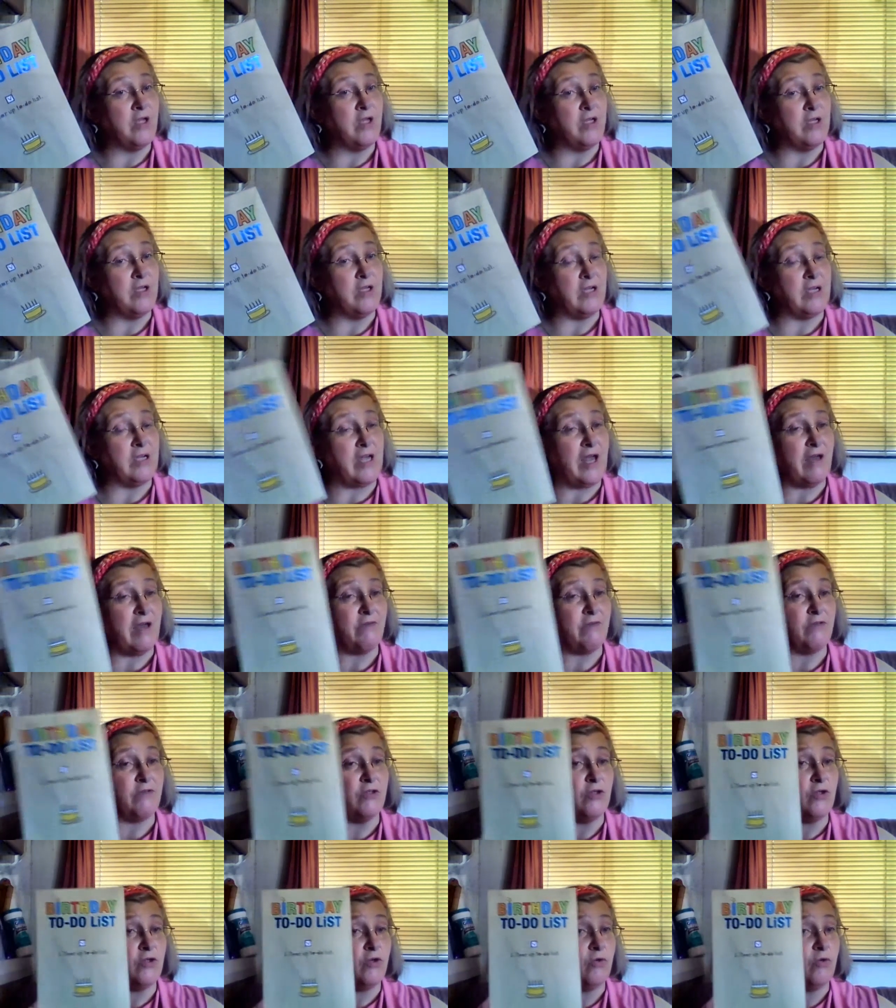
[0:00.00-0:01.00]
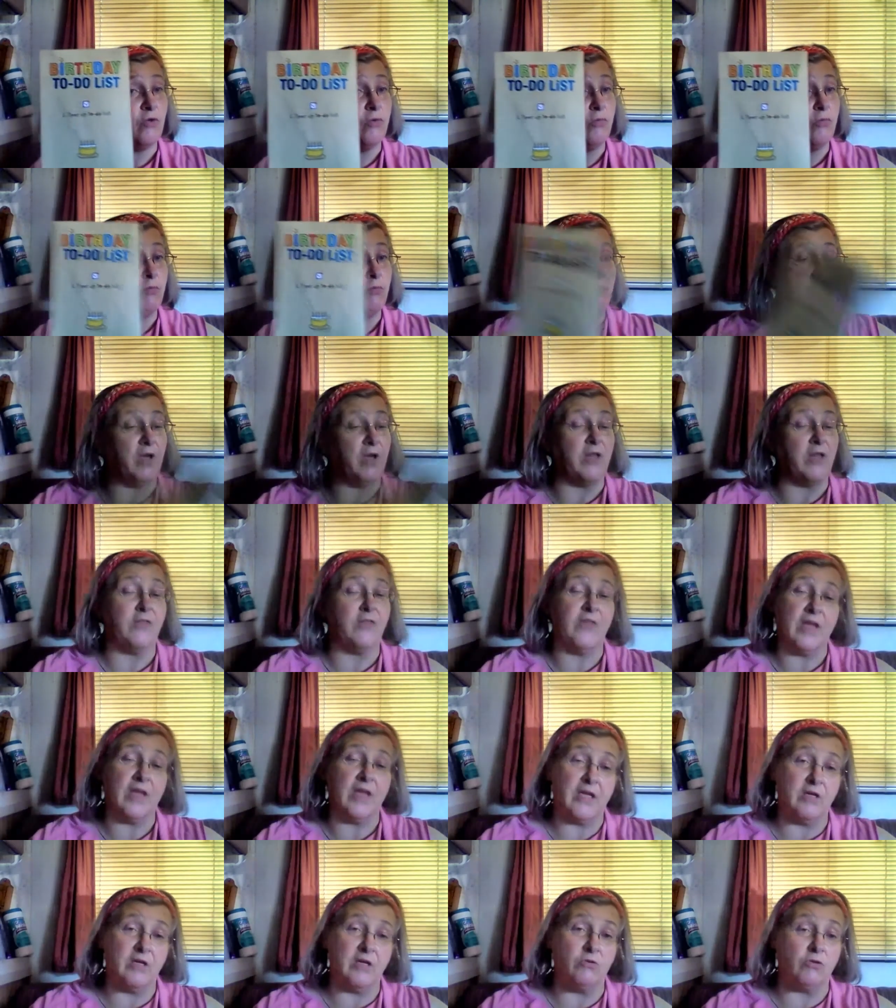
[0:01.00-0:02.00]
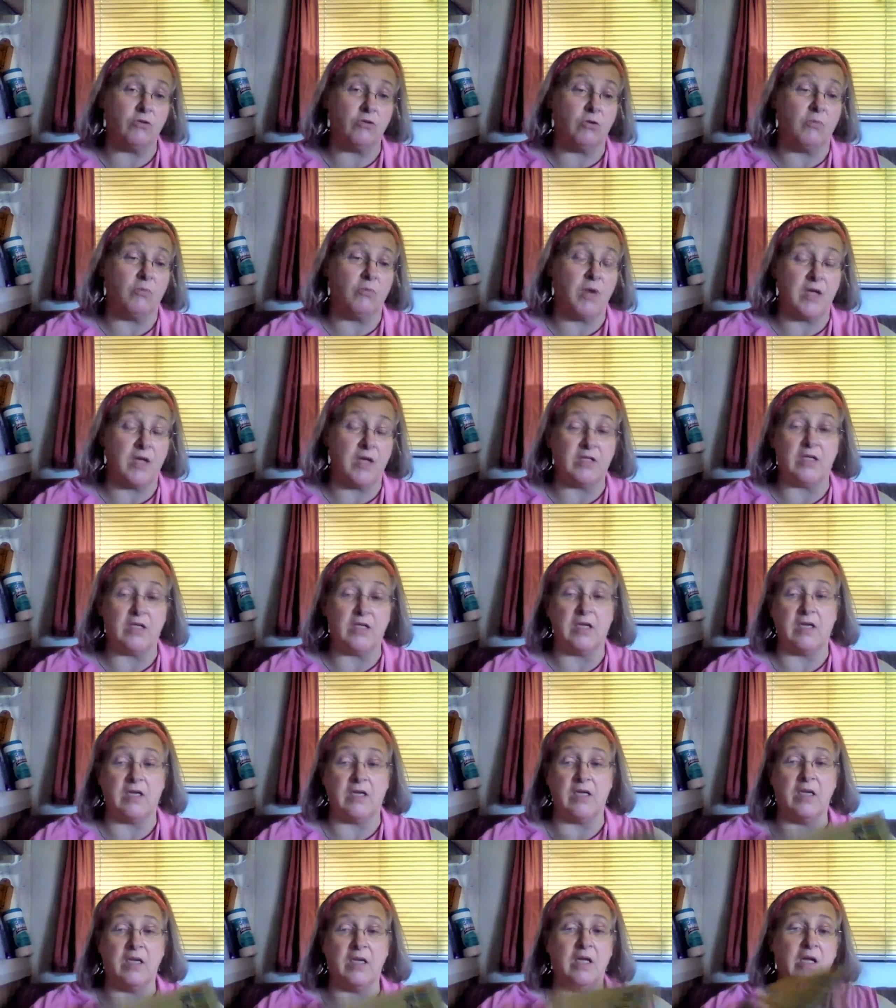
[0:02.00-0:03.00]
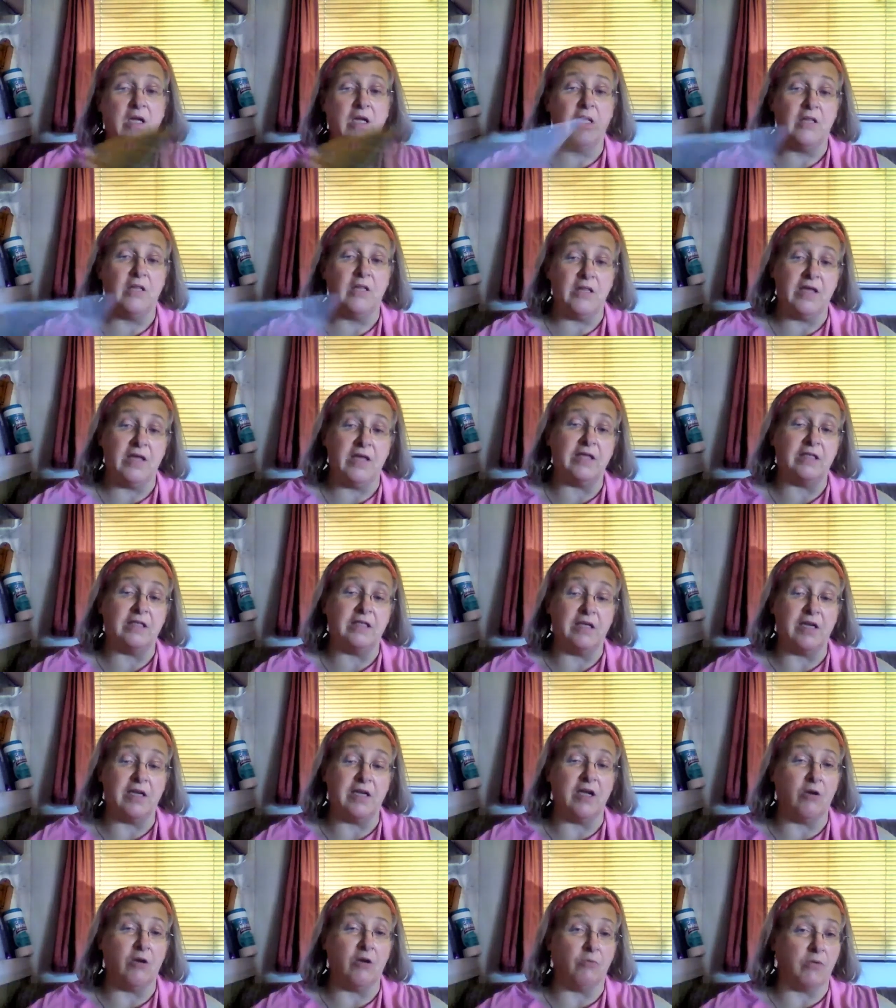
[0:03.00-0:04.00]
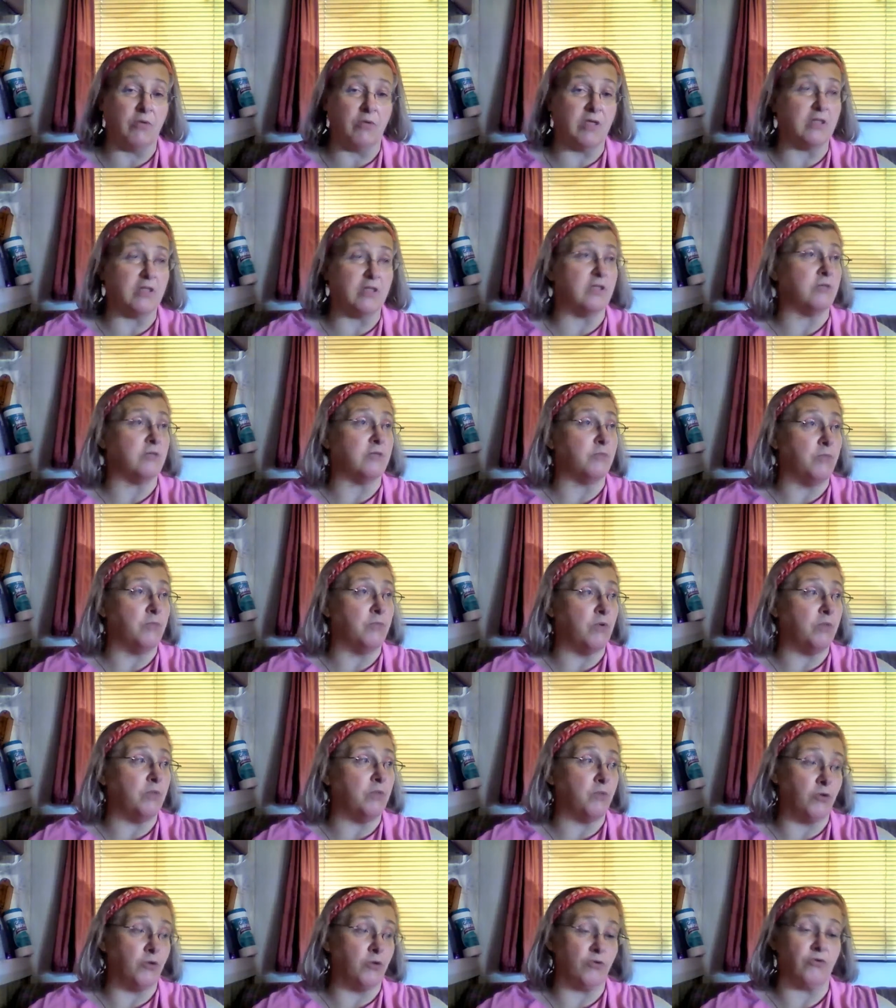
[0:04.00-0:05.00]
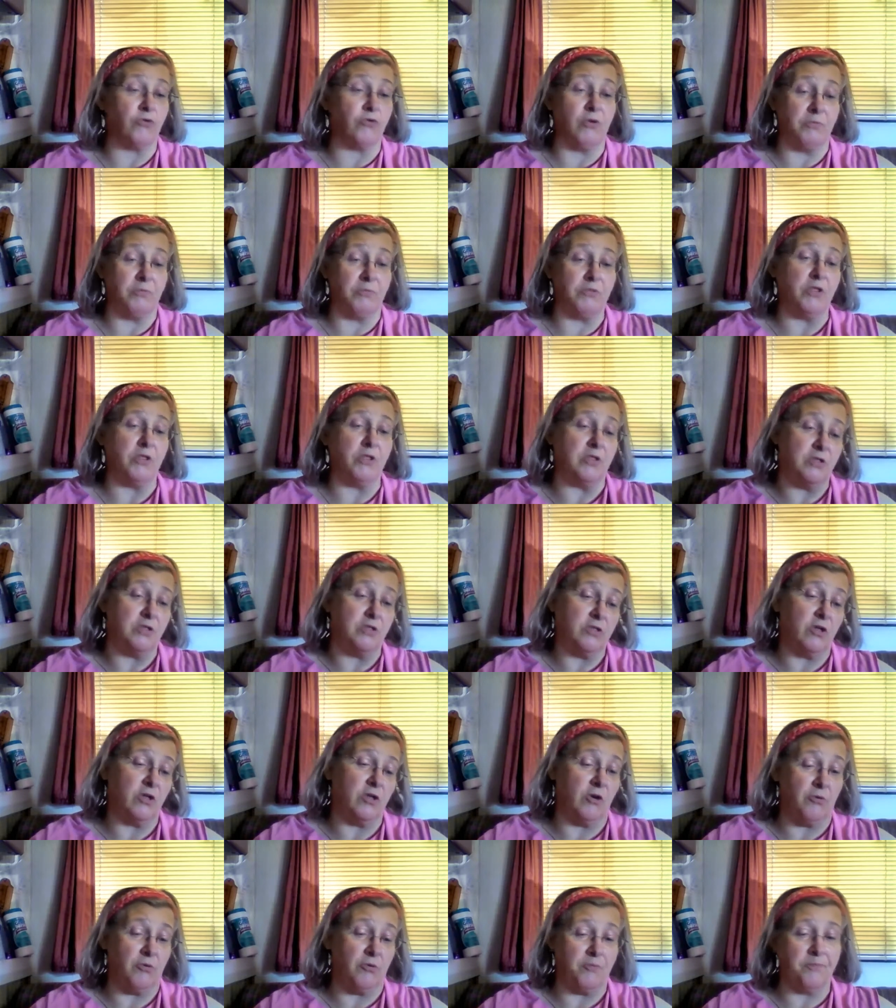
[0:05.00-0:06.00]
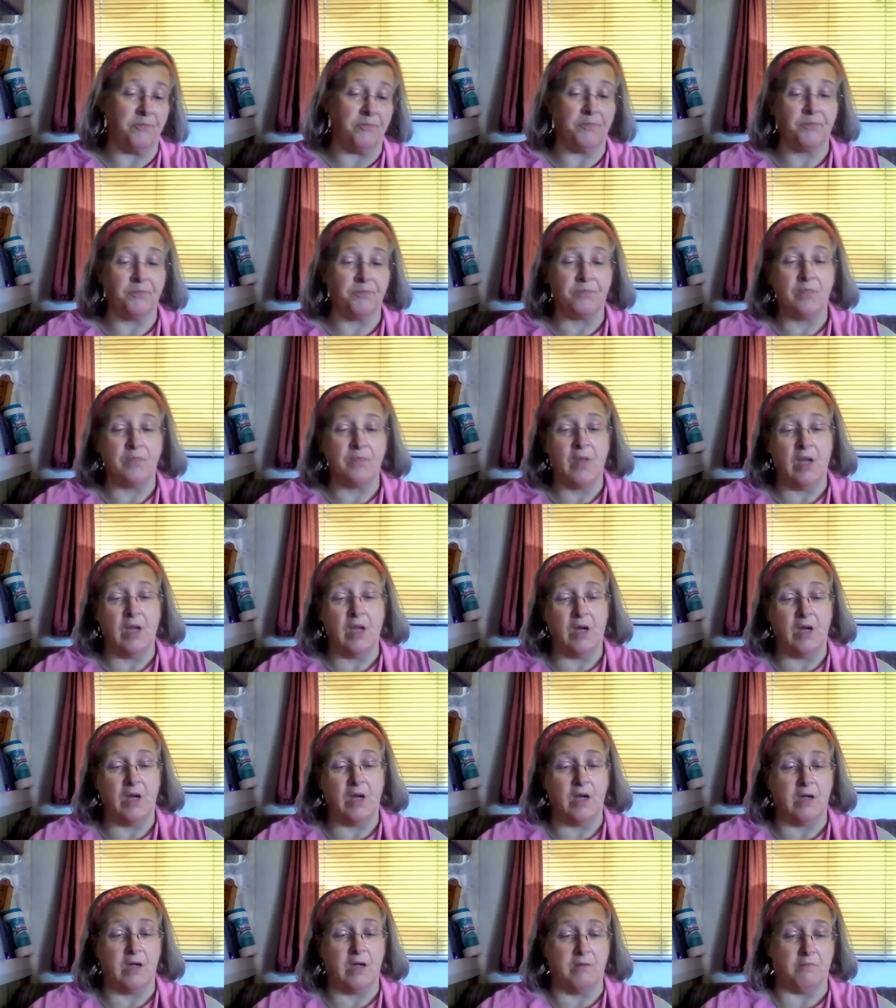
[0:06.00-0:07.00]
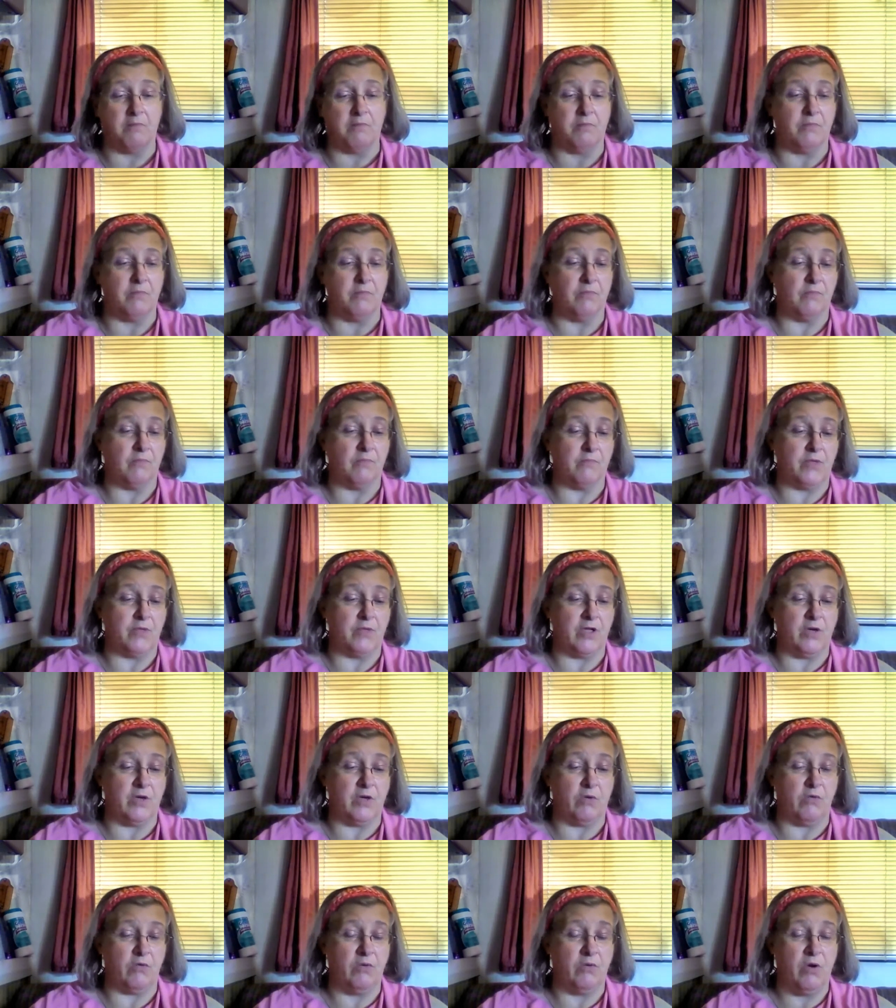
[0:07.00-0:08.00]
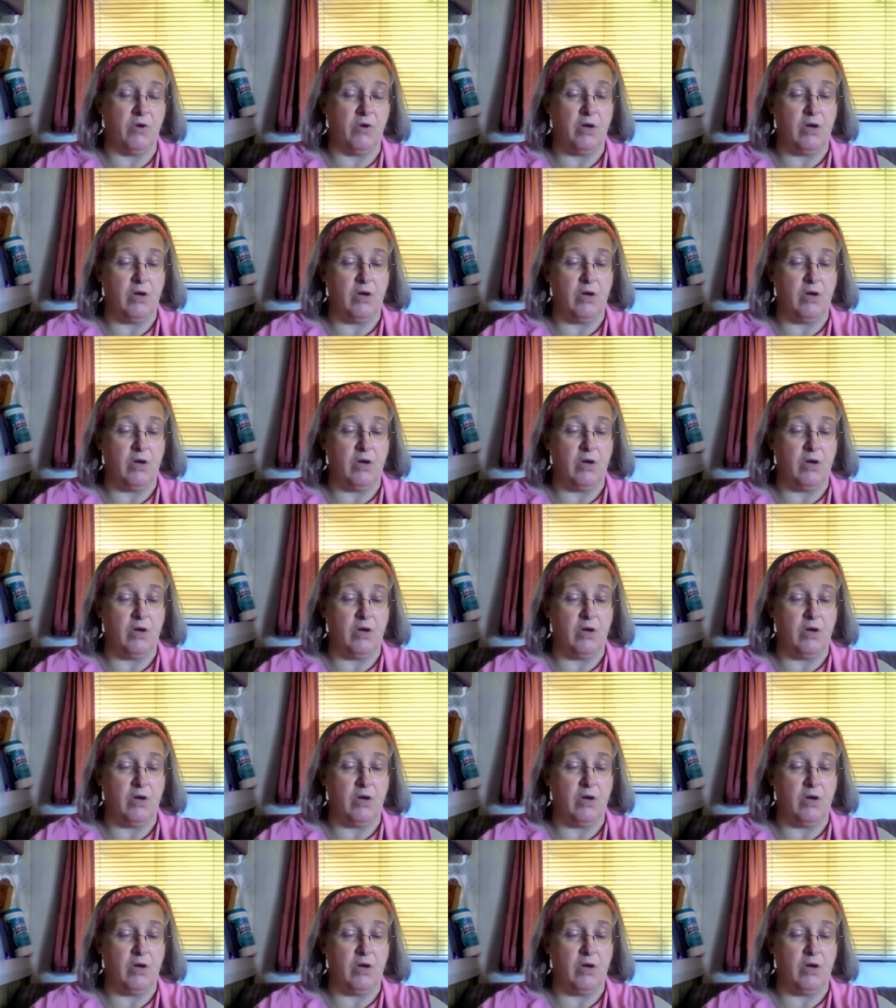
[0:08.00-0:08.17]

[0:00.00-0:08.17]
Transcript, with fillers: you didn't have to do, but thank you so much. And that is going to help yes, get this prescription. So, so um, you know,